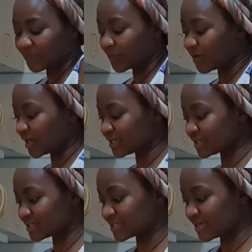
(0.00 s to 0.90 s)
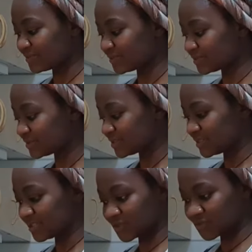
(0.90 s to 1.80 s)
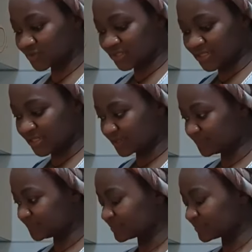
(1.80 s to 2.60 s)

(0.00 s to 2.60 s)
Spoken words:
I'm gonna add in some little water here.